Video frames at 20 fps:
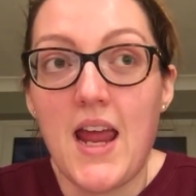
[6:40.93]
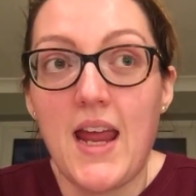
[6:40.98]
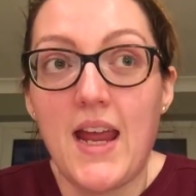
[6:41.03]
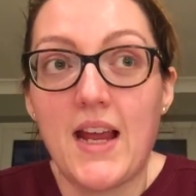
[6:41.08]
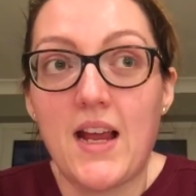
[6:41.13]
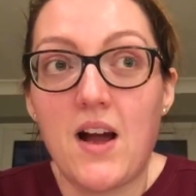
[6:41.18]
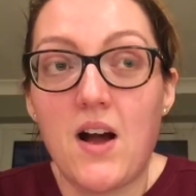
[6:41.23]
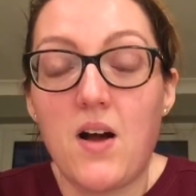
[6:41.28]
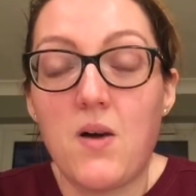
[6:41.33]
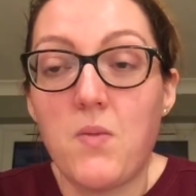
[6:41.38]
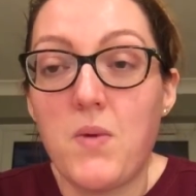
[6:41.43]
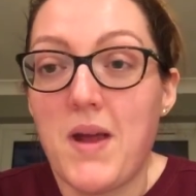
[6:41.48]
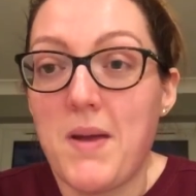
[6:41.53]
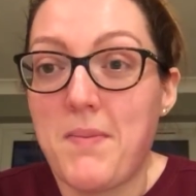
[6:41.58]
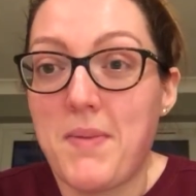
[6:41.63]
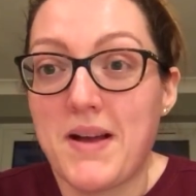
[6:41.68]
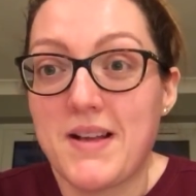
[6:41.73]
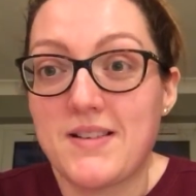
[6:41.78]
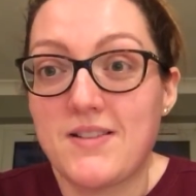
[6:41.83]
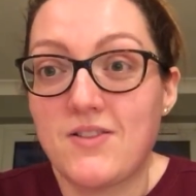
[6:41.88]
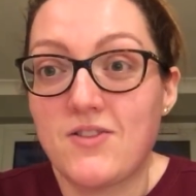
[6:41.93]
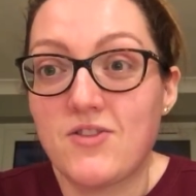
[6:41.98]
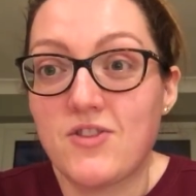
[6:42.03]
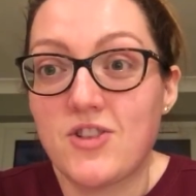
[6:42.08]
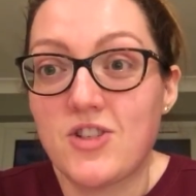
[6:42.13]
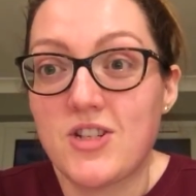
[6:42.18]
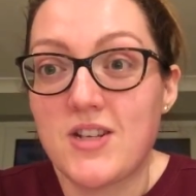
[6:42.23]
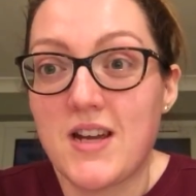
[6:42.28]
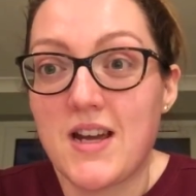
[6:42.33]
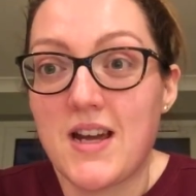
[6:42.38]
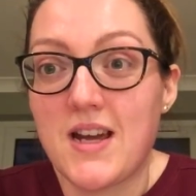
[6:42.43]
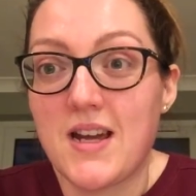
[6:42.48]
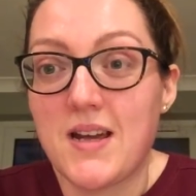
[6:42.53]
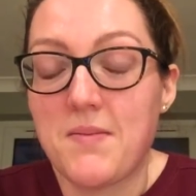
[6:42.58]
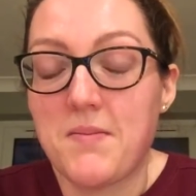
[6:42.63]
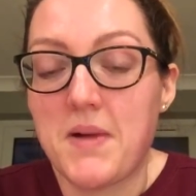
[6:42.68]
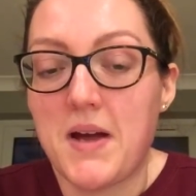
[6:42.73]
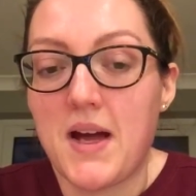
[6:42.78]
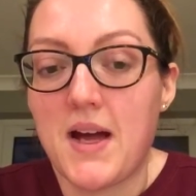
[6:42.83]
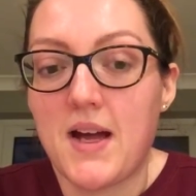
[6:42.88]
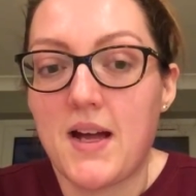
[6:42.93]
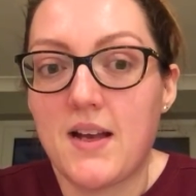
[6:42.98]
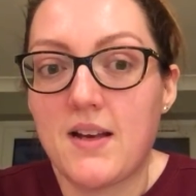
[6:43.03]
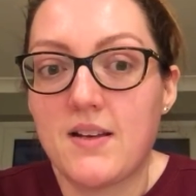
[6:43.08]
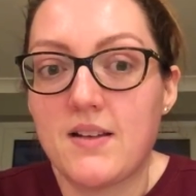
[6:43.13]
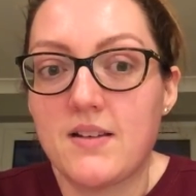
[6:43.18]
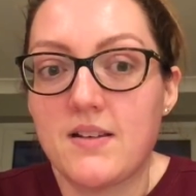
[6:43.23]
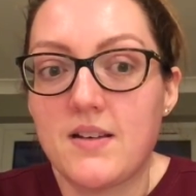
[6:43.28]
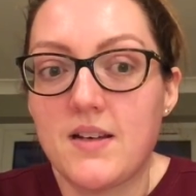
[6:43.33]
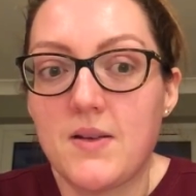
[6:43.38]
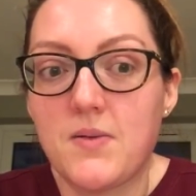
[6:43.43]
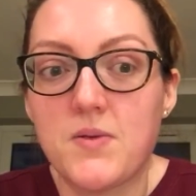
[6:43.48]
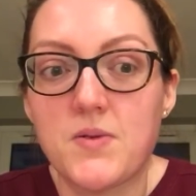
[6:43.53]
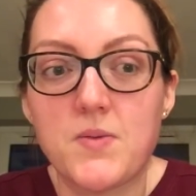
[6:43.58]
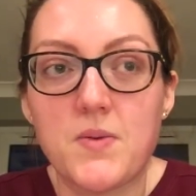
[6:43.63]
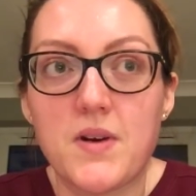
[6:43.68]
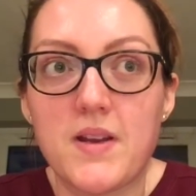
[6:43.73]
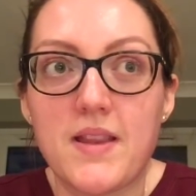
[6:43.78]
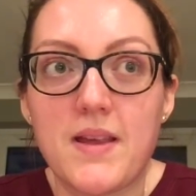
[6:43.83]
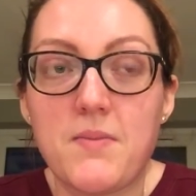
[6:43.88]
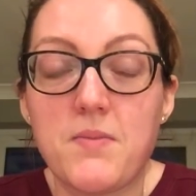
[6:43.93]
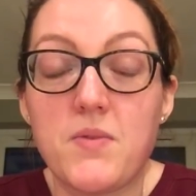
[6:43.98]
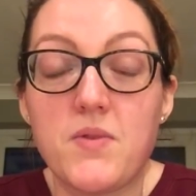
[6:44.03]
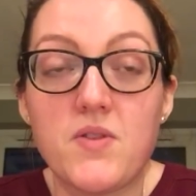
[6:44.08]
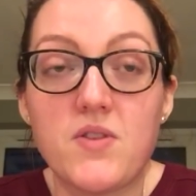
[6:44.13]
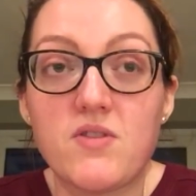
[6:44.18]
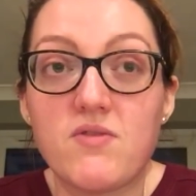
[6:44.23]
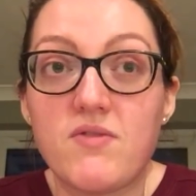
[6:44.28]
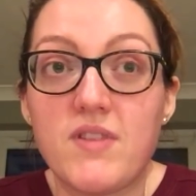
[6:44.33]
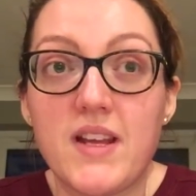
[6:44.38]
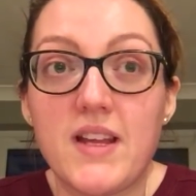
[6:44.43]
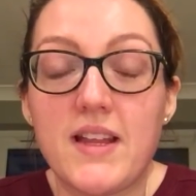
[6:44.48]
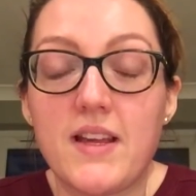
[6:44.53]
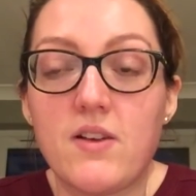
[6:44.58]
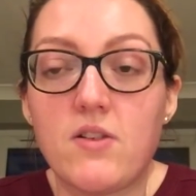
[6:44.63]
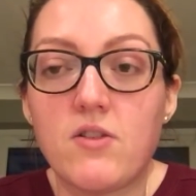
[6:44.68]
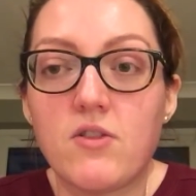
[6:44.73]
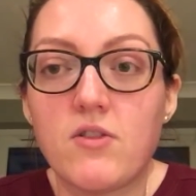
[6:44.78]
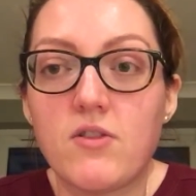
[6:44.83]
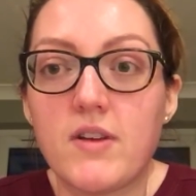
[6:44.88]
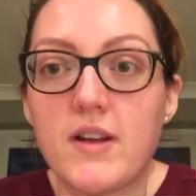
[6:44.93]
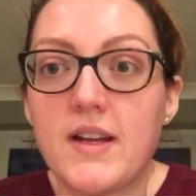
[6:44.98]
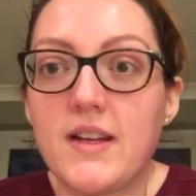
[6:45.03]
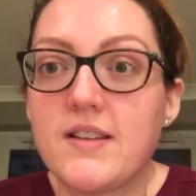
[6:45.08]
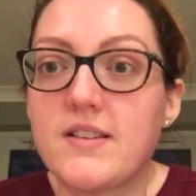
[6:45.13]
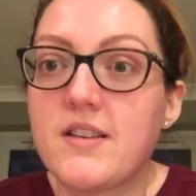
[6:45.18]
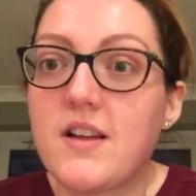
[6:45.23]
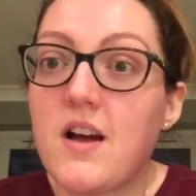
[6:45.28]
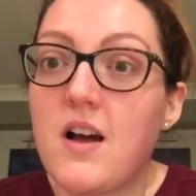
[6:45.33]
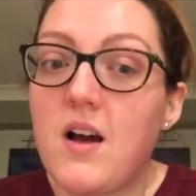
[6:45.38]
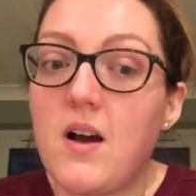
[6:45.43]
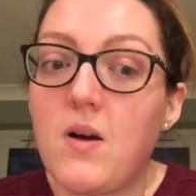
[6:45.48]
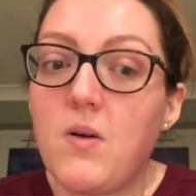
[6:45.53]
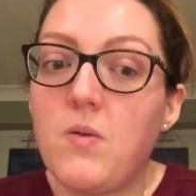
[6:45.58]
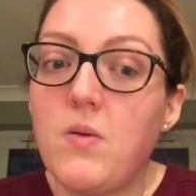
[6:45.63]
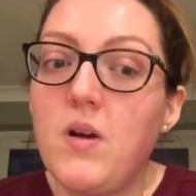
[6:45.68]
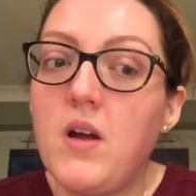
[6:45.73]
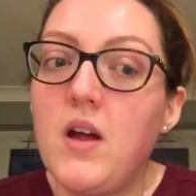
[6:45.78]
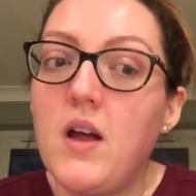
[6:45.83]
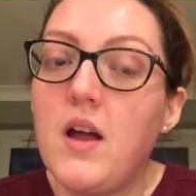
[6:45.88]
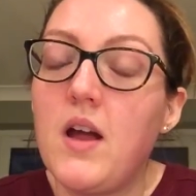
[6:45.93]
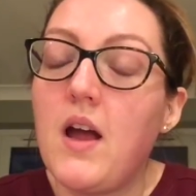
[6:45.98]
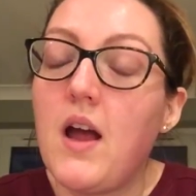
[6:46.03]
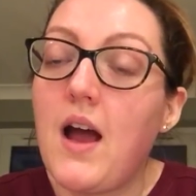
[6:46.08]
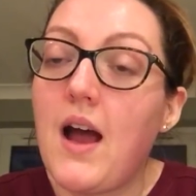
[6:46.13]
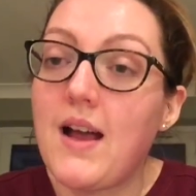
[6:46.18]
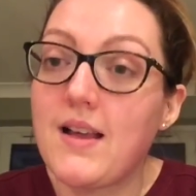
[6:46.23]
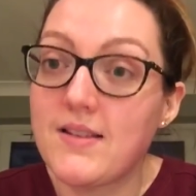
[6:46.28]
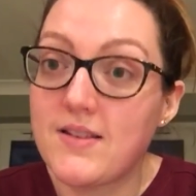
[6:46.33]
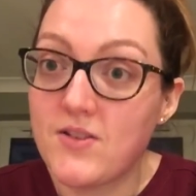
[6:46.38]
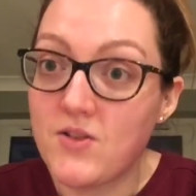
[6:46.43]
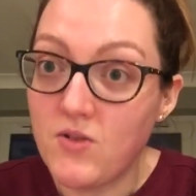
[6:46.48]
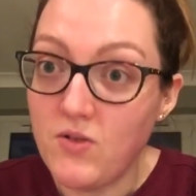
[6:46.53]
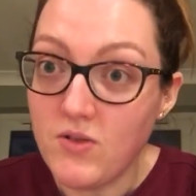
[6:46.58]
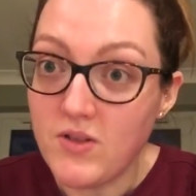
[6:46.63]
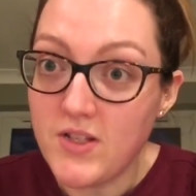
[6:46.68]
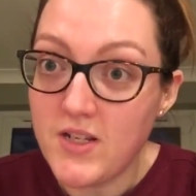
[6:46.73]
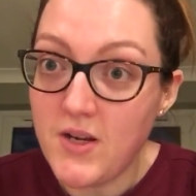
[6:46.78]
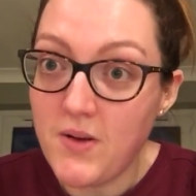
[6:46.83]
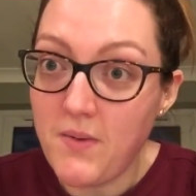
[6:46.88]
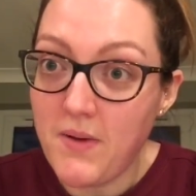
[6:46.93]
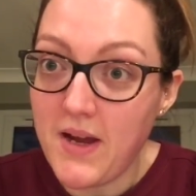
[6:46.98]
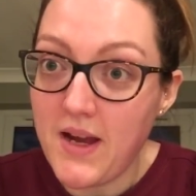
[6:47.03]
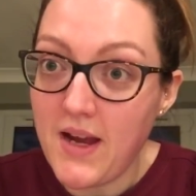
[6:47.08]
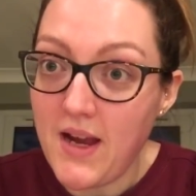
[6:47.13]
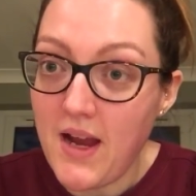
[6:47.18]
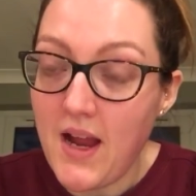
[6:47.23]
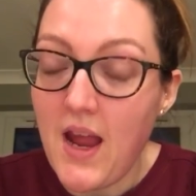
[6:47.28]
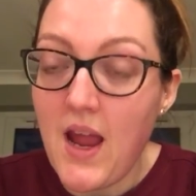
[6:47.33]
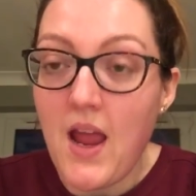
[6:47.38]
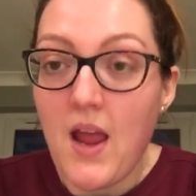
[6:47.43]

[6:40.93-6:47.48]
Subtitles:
It got way past lunchtime, and it was one of them, we were just really hungry, so I stuck to it.